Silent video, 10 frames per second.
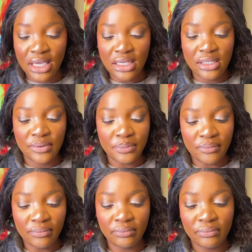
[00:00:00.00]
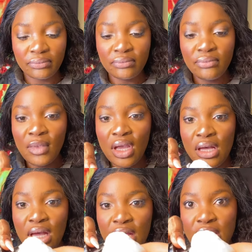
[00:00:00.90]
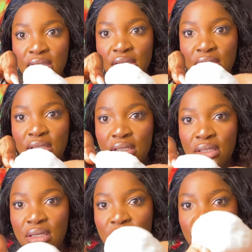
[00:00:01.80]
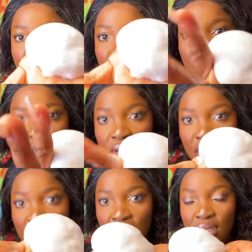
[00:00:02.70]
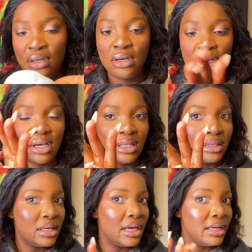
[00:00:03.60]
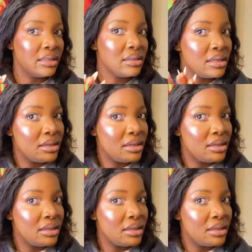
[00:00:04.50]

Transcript: it, and you know, and then